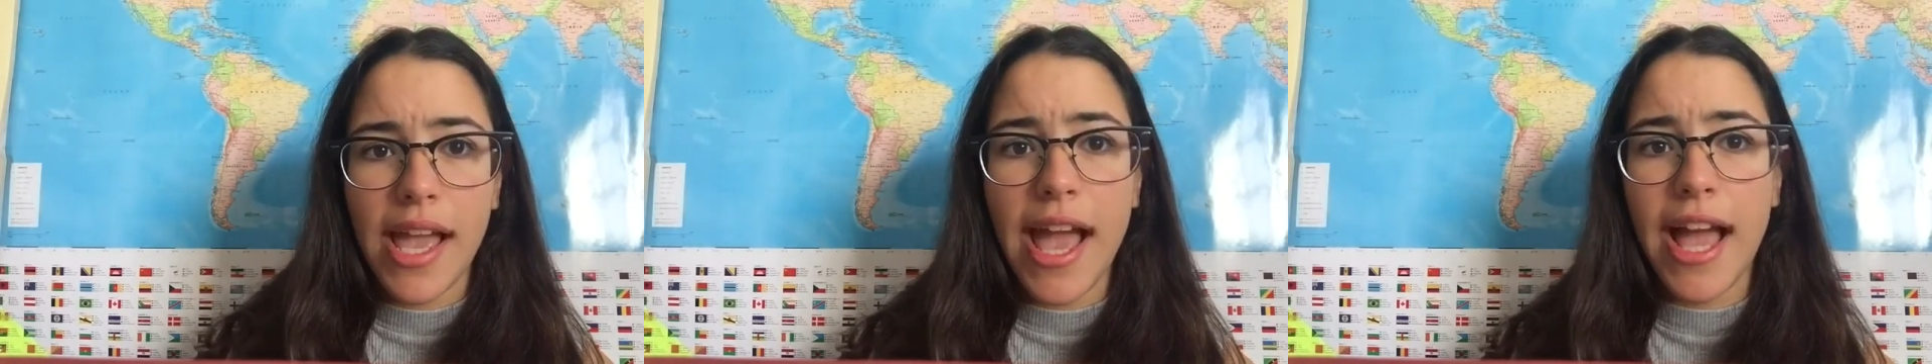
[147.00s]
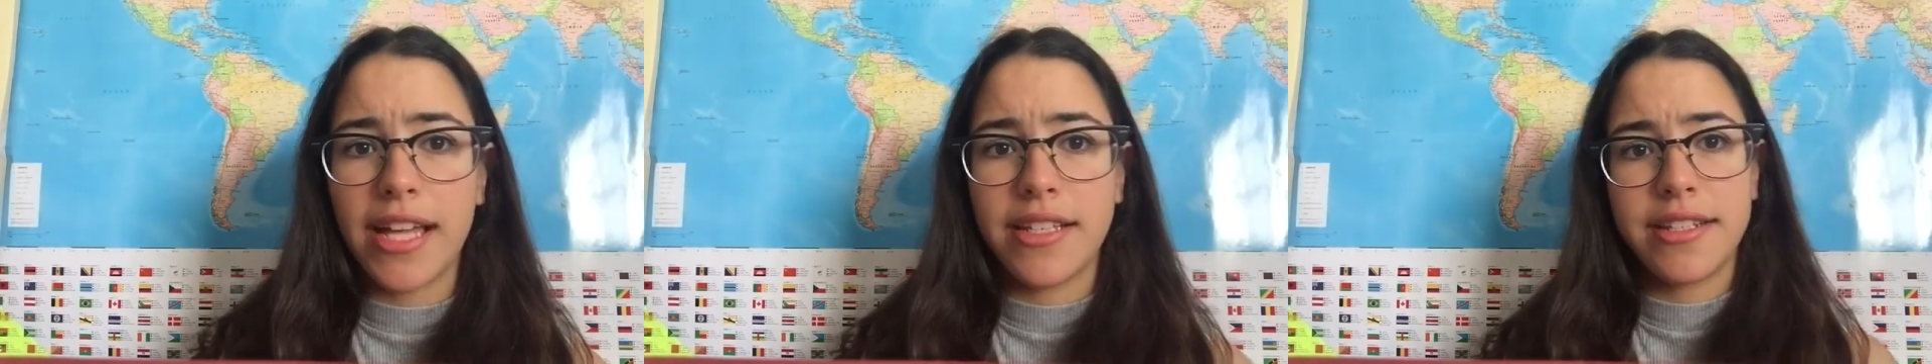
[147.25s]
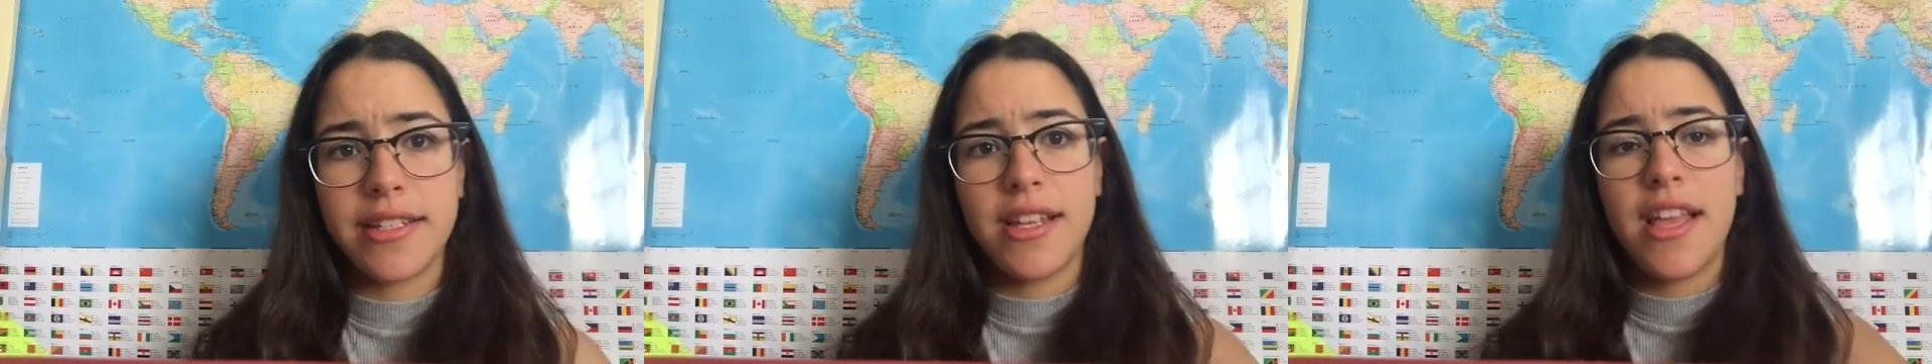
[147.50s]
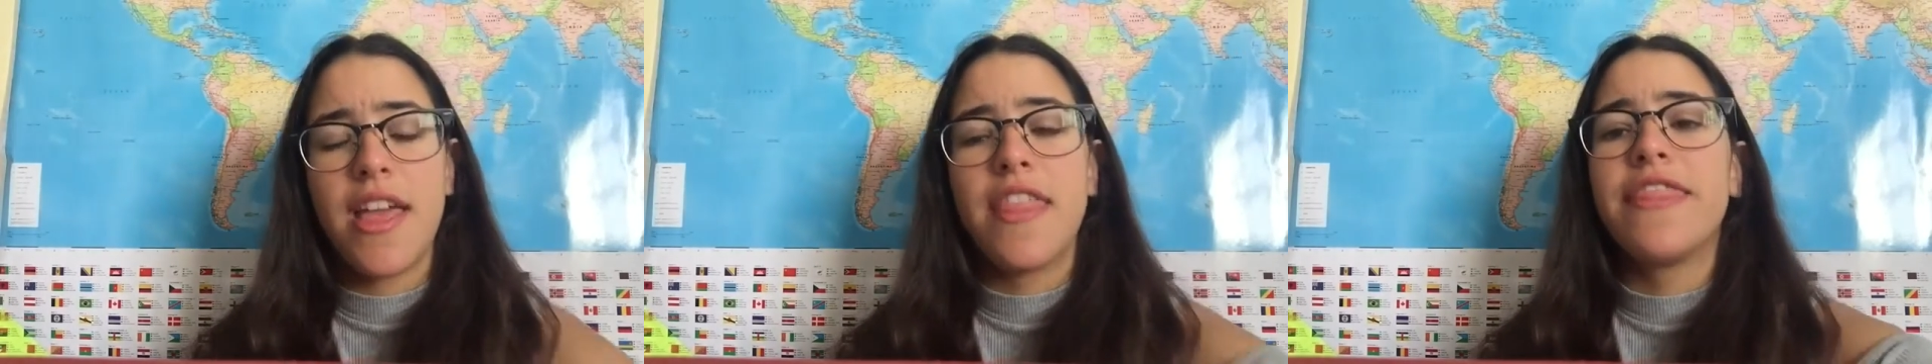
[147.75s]
and
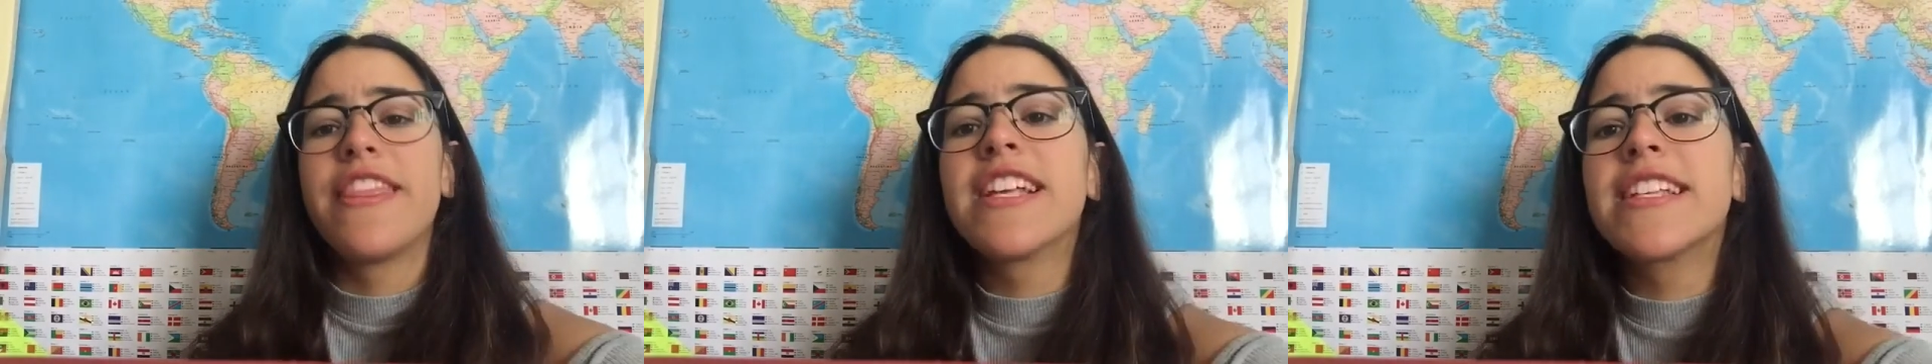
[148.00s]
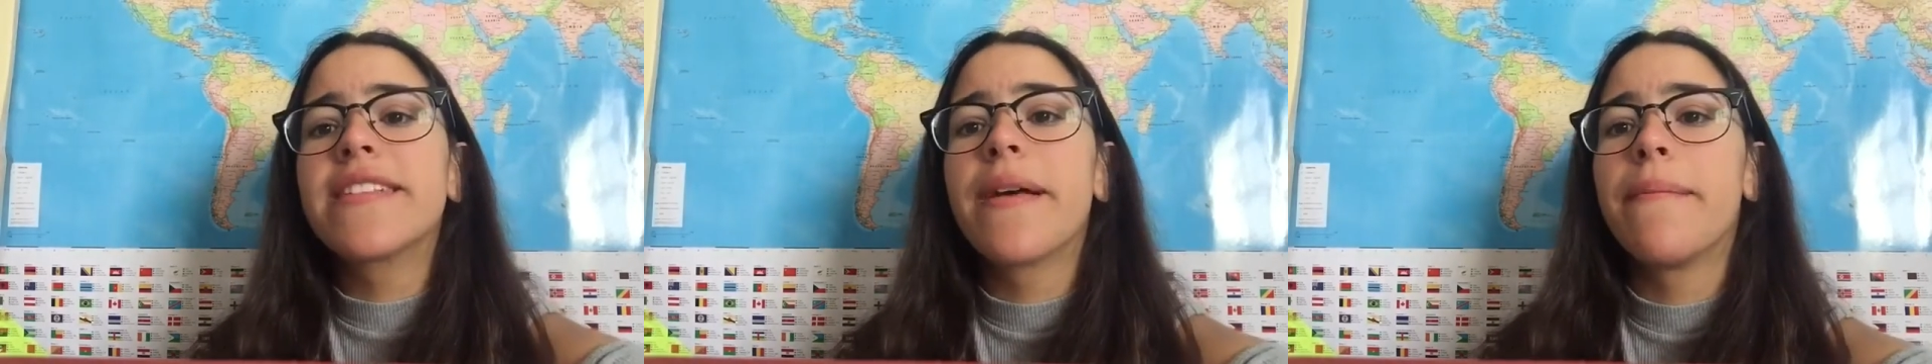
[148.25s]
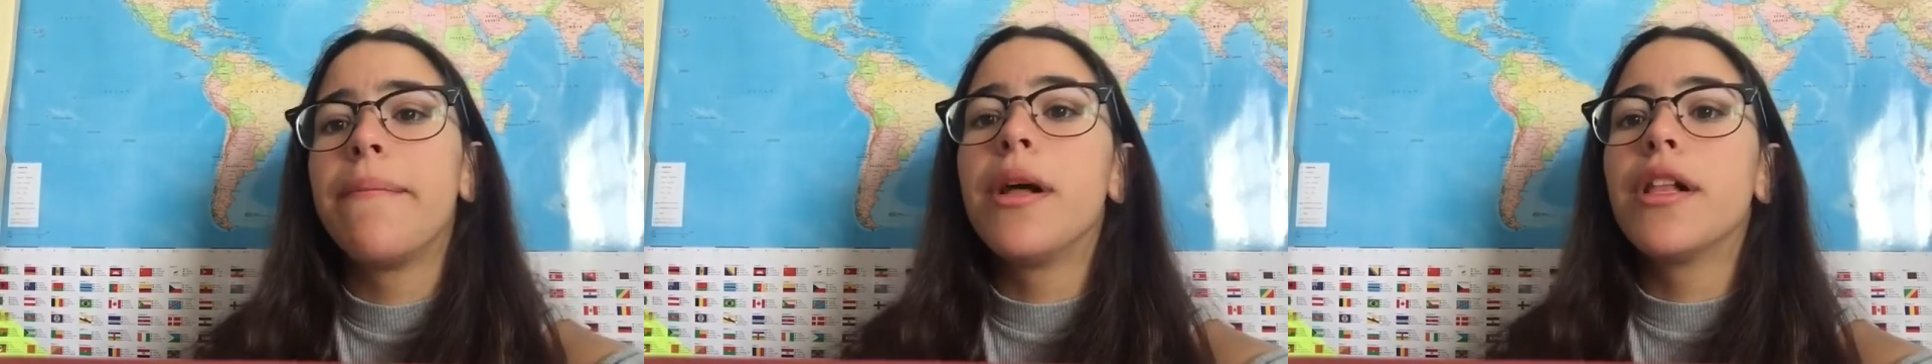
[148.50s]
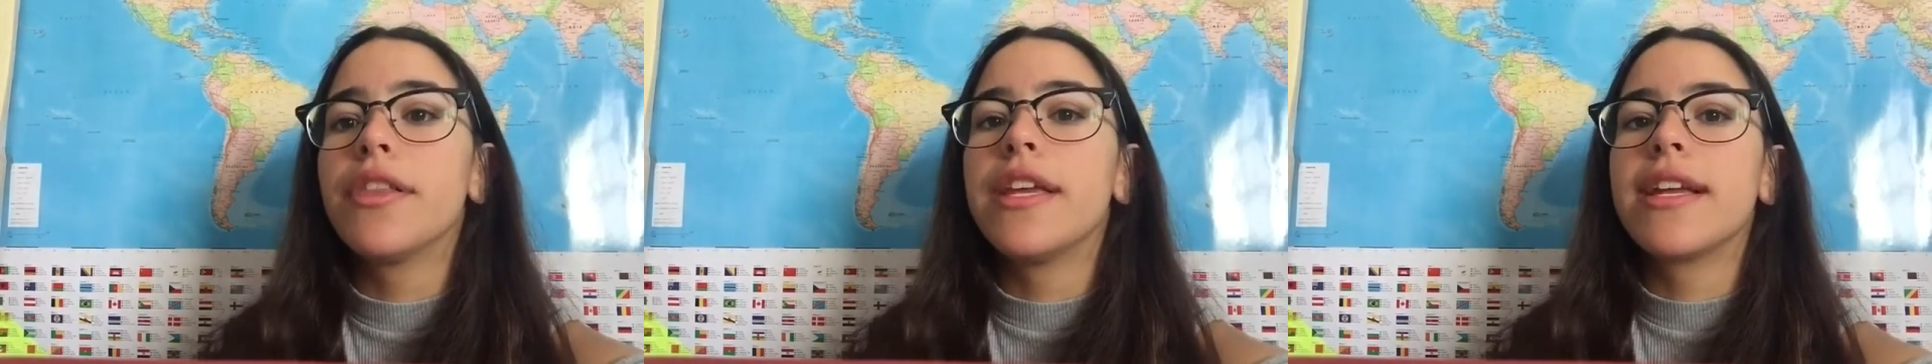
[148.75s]
this
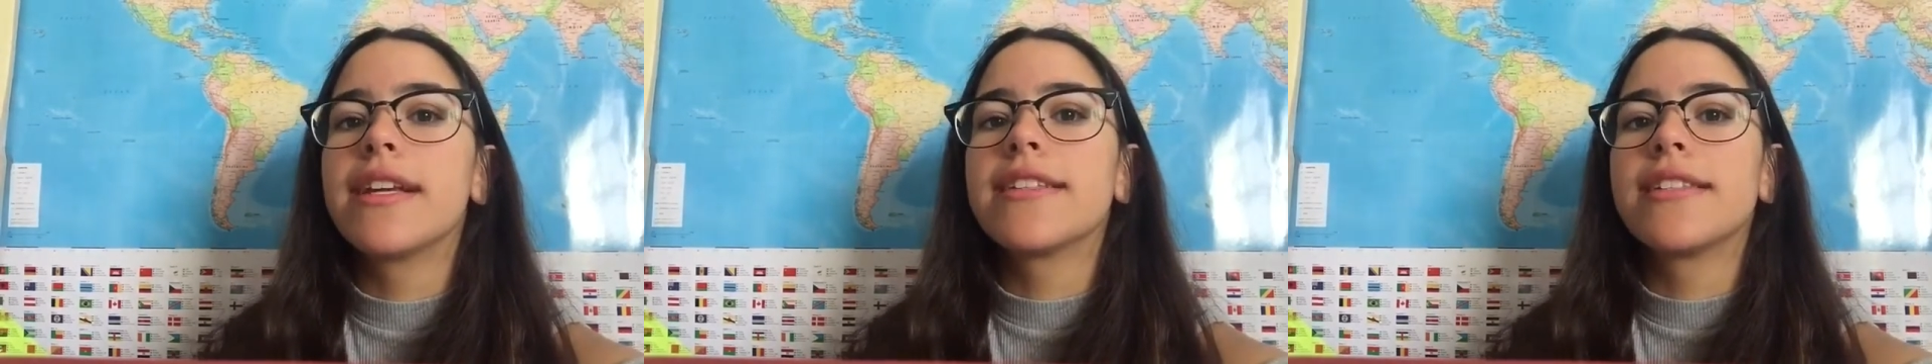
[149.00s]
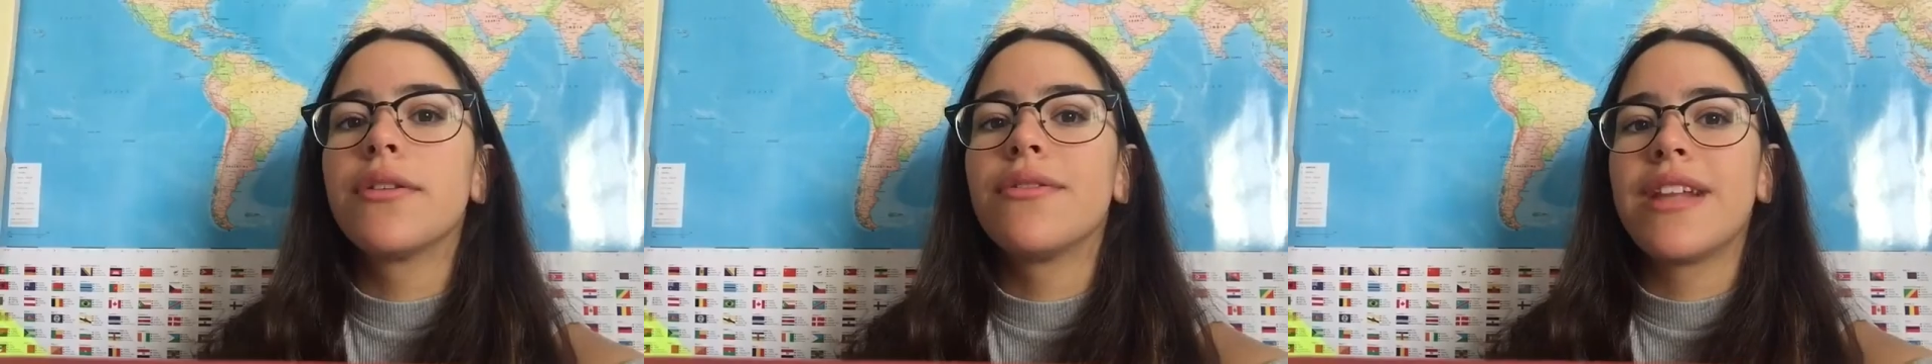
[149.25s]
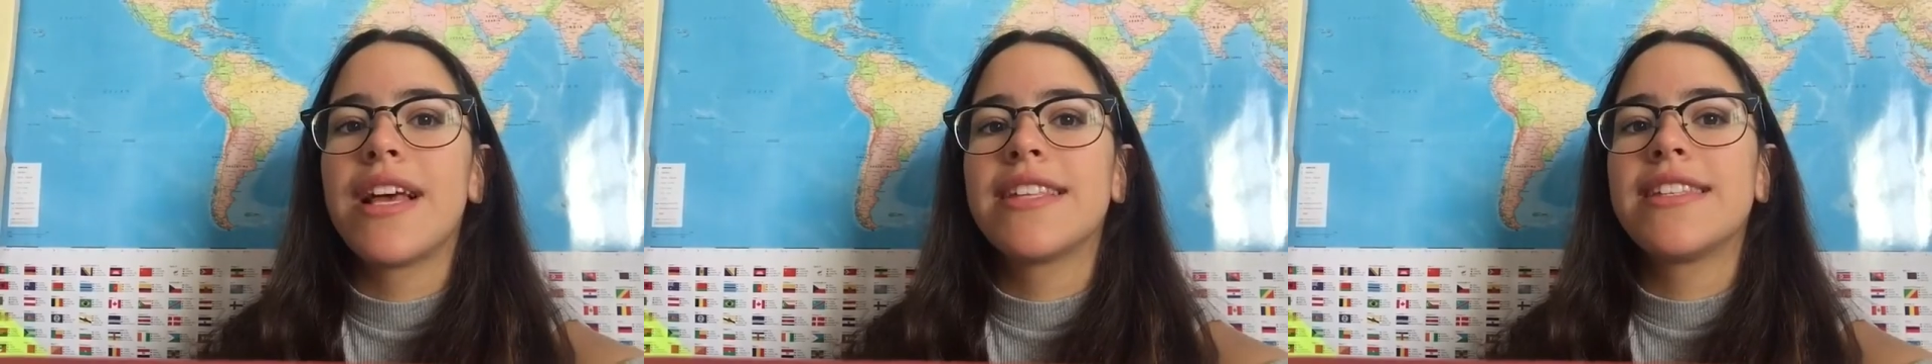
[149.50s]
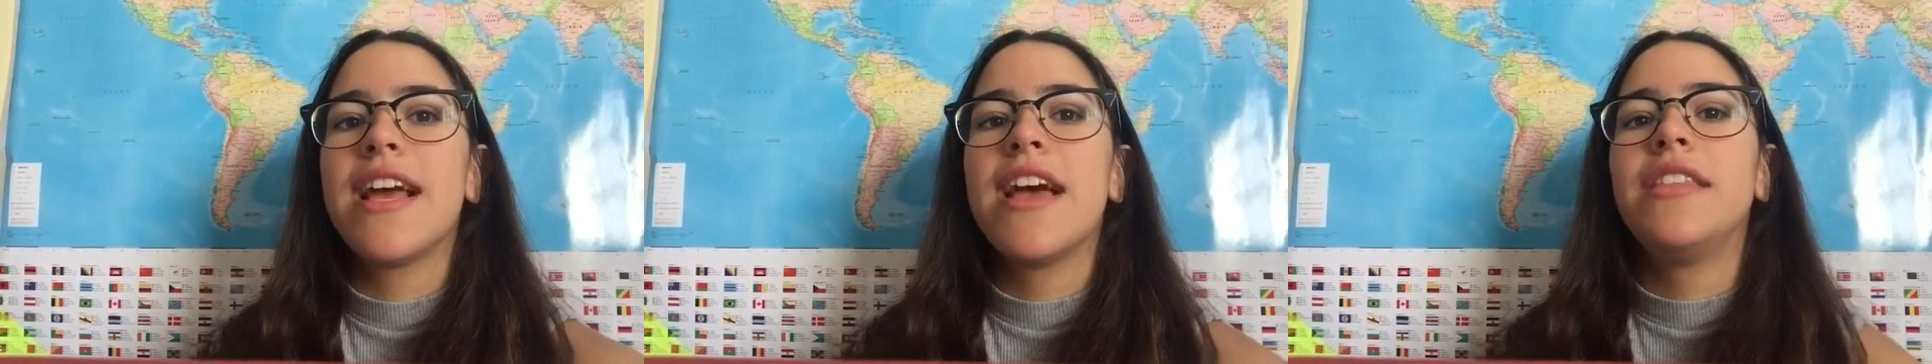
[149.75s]
building is known as